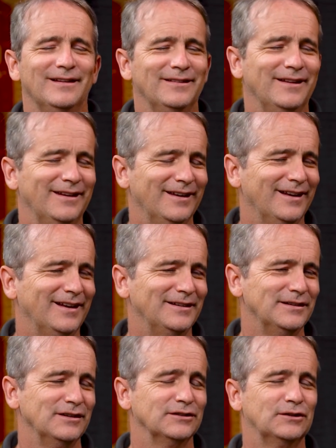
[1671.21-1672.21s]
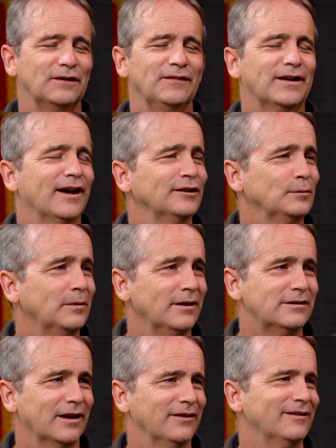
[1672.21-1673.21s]
They serve the customer and
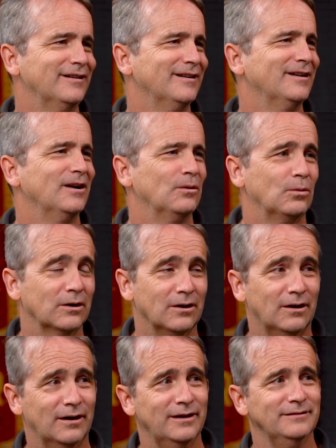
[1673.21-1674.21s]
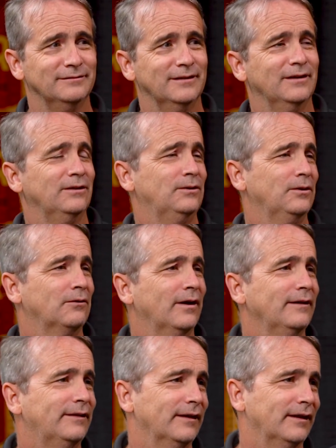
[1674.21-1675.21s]
each other, work hard, do the
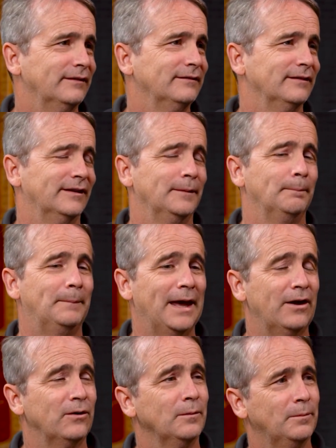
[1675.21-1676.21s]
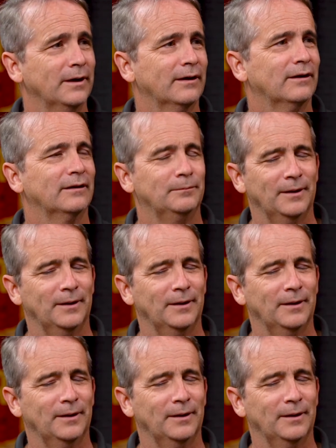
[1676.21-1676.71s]
right thing, get better and bigger.